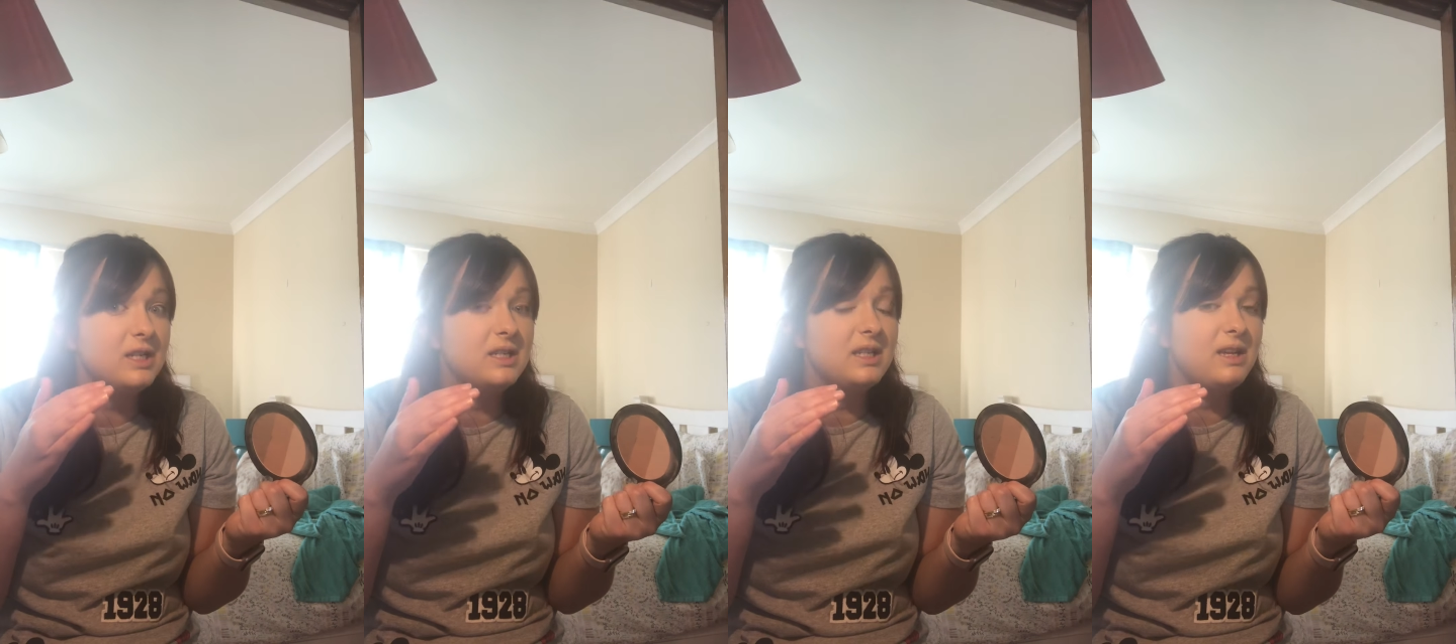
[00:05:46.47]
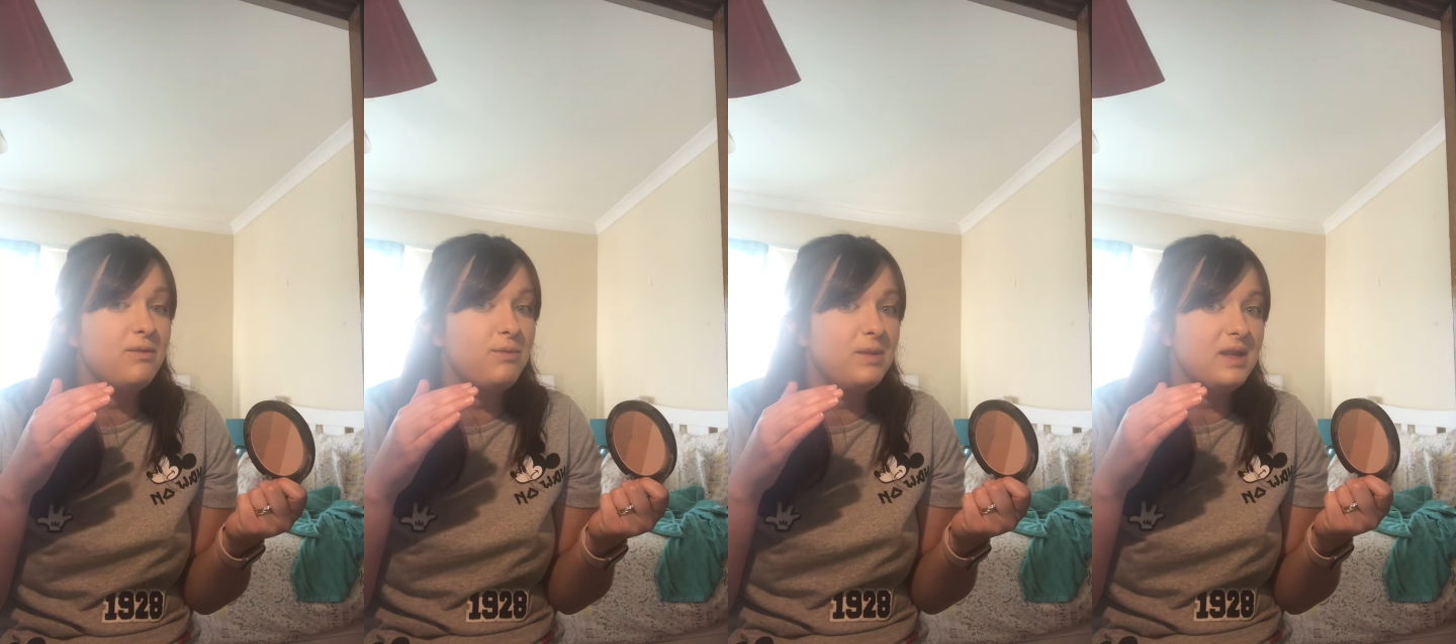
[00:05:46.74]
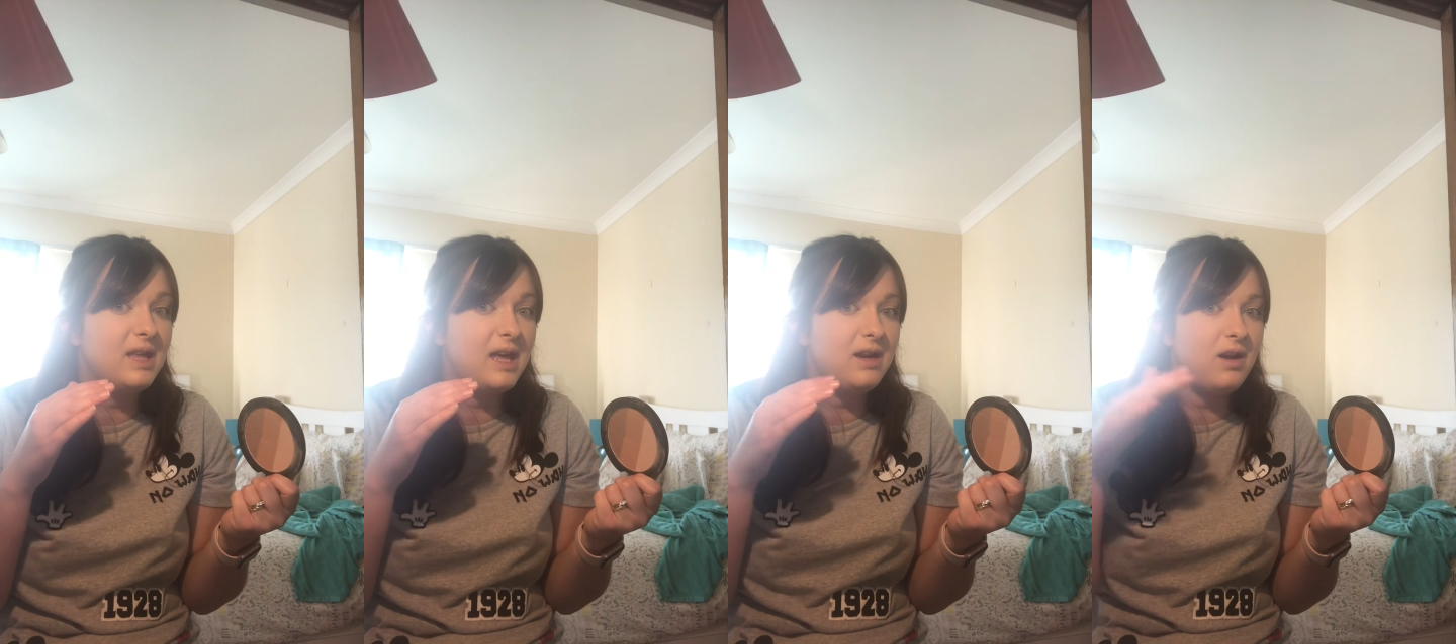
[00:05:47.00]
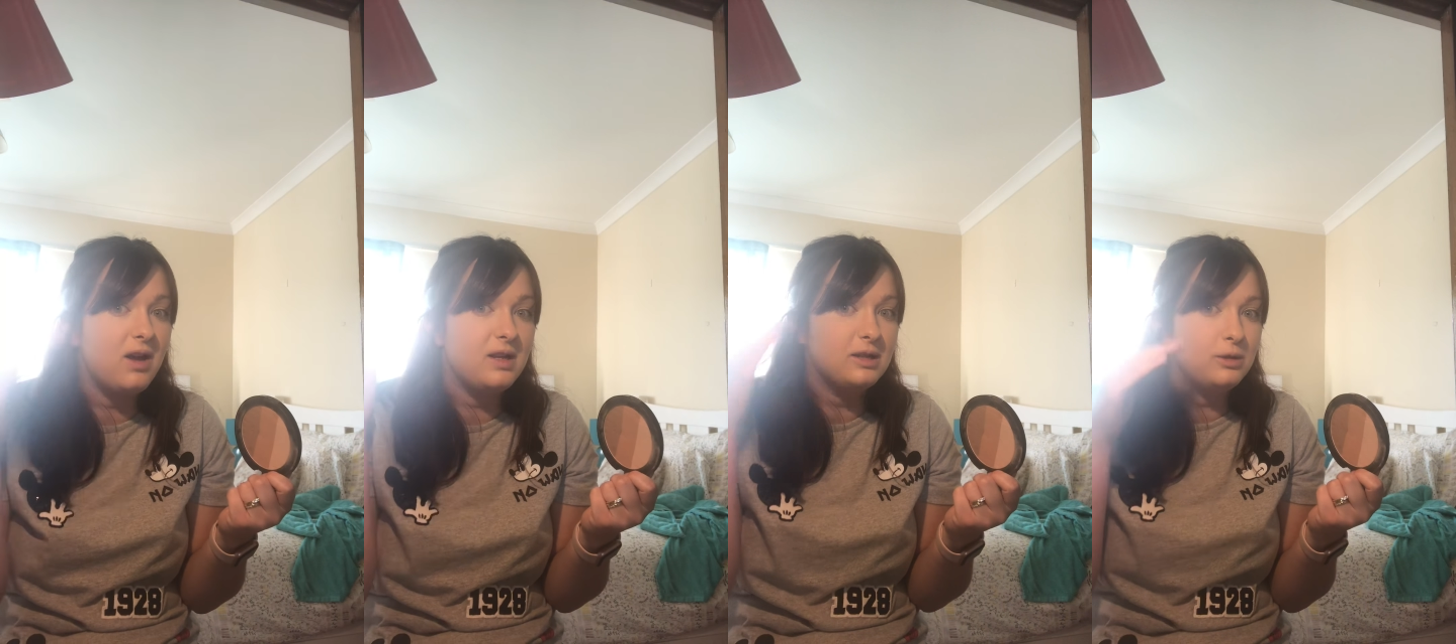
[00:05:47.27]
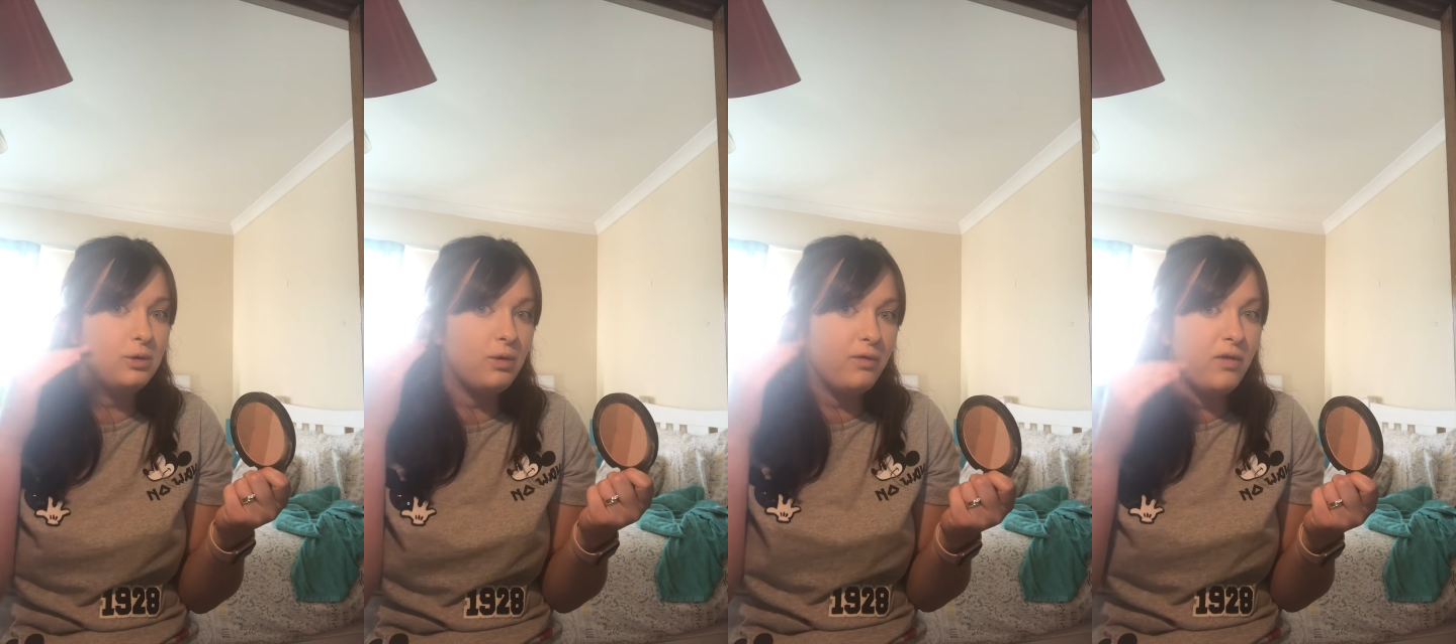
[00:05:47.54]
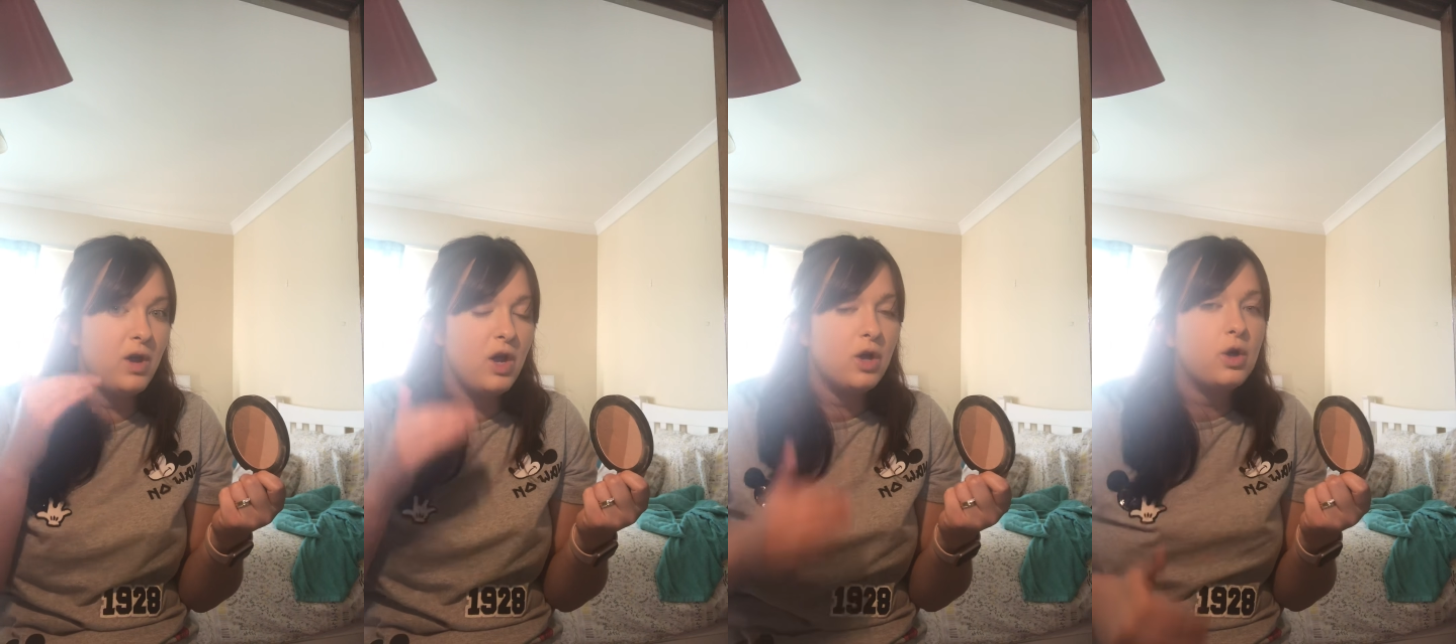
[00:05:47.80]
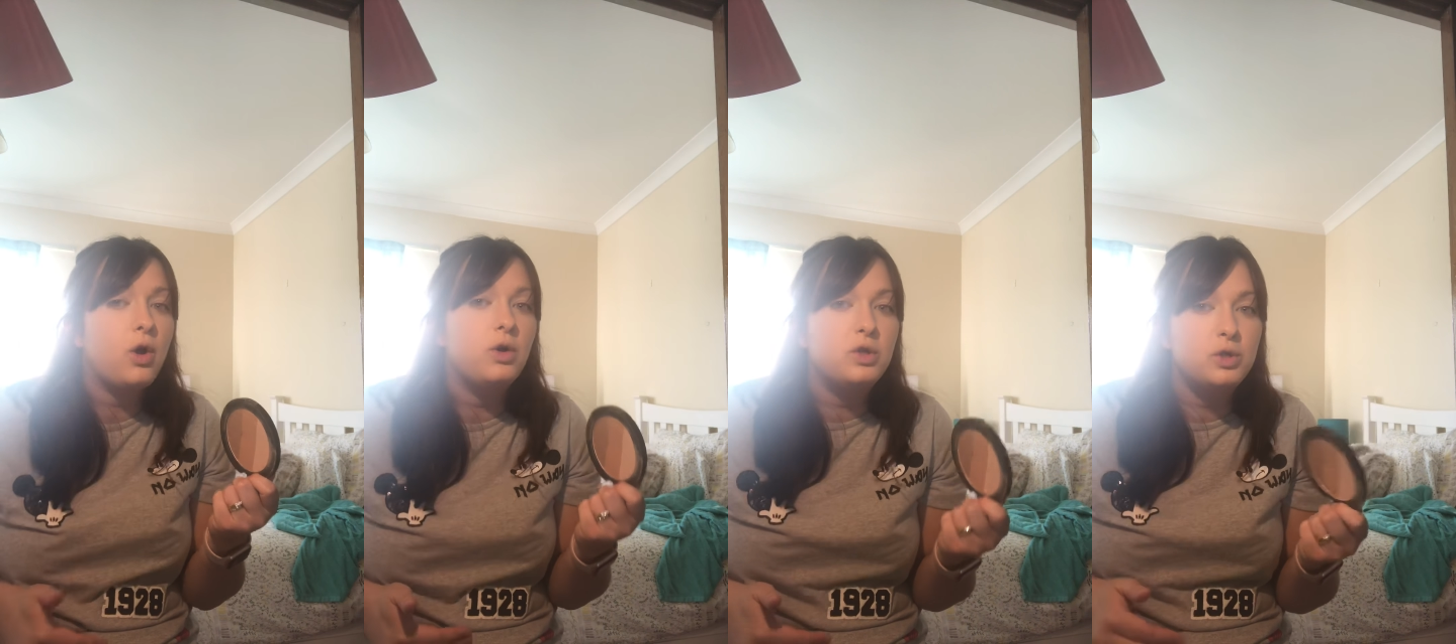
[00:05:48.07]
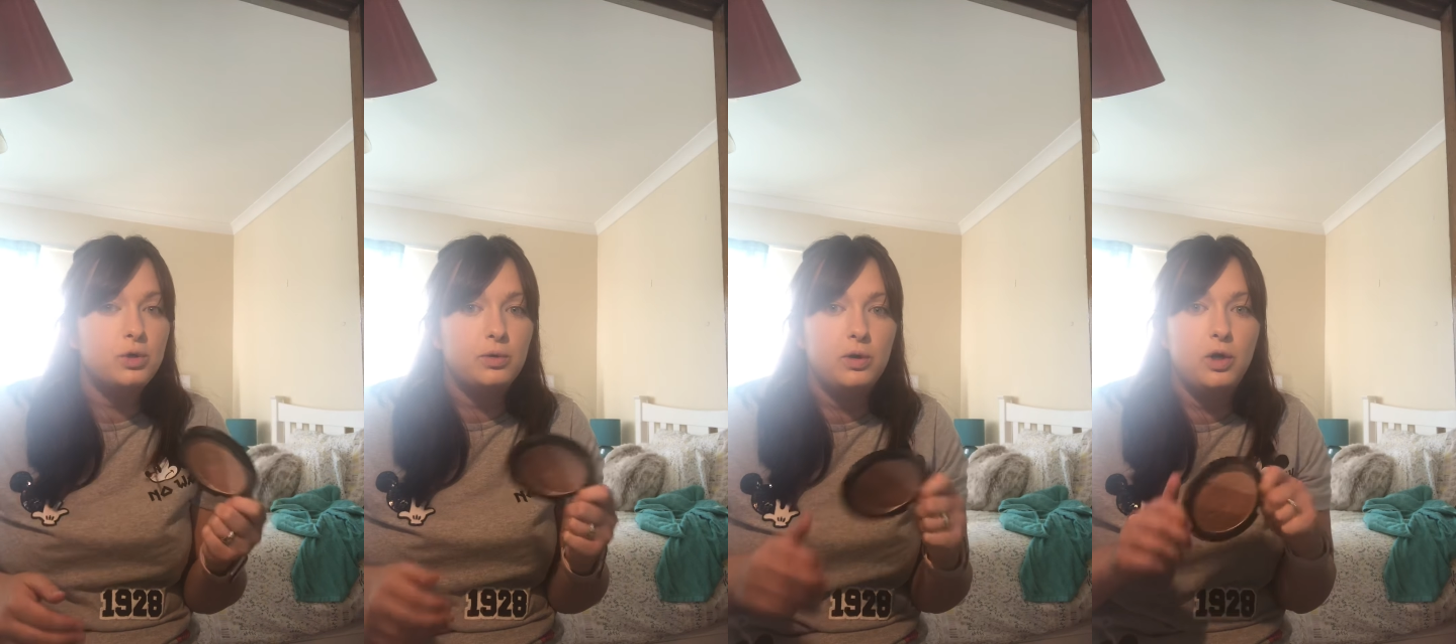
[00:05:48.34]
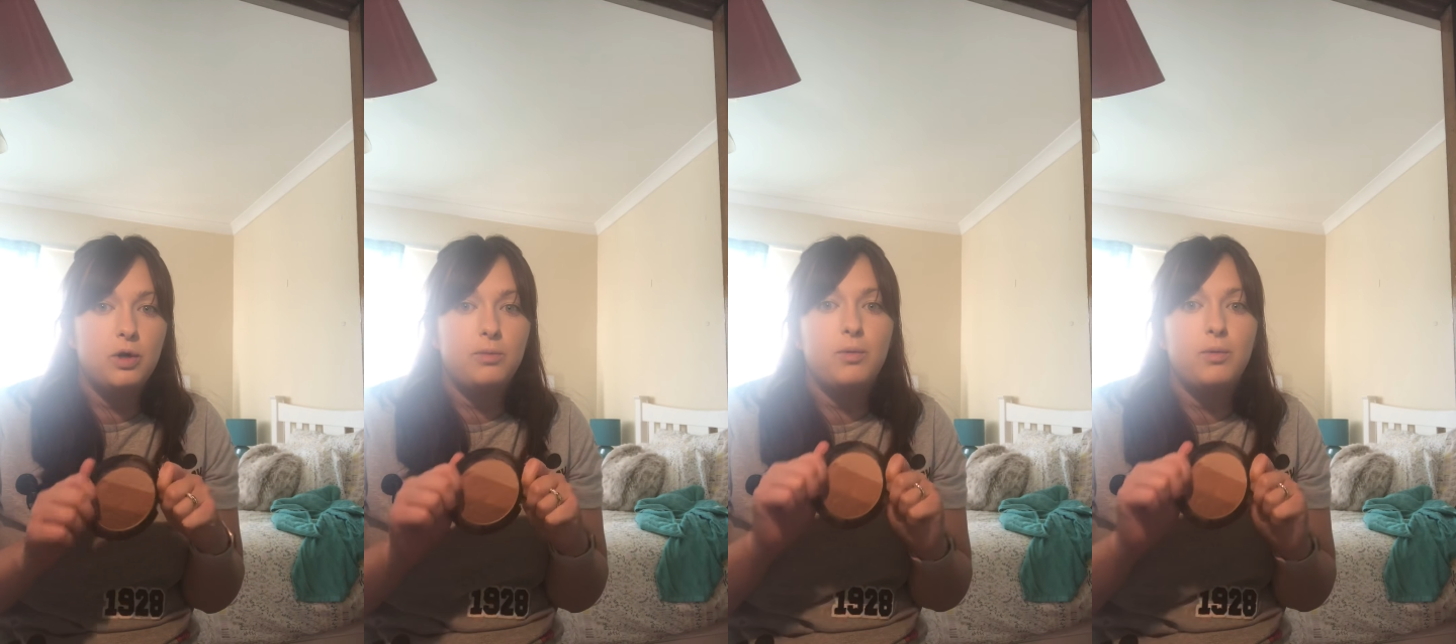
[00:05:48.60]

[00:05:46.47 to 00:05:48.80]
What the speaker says: to give me that nice sort of contoured look,